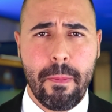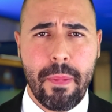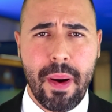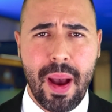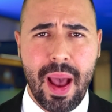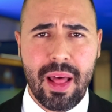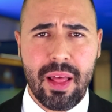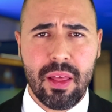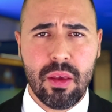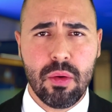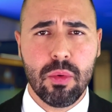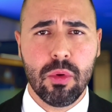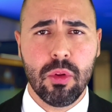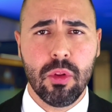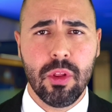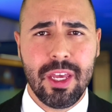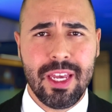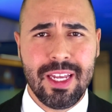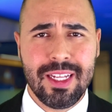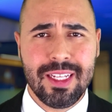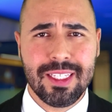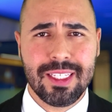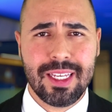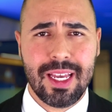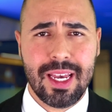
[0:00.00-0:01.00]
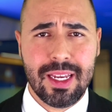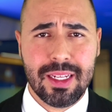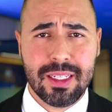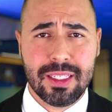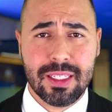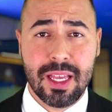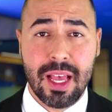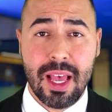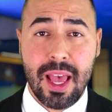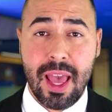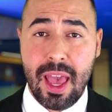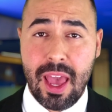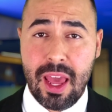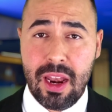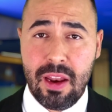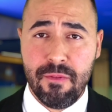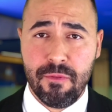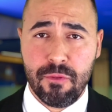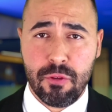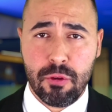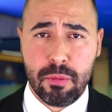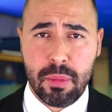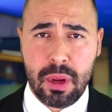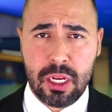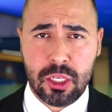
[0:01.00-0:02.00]
valuable insights and
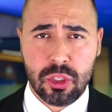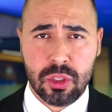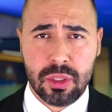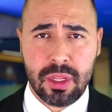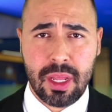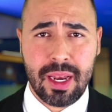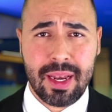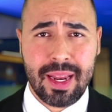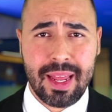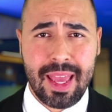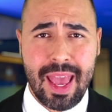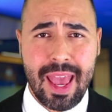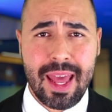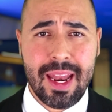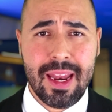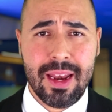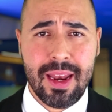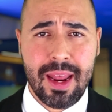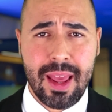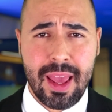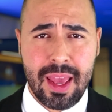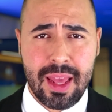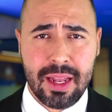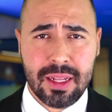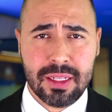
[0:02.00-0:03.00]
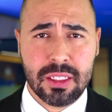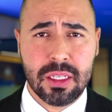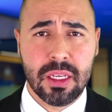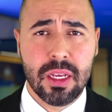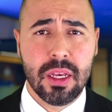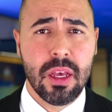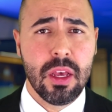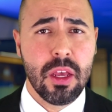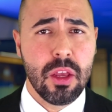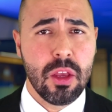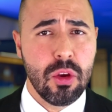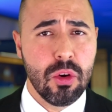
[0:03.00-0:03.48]
information that can enhance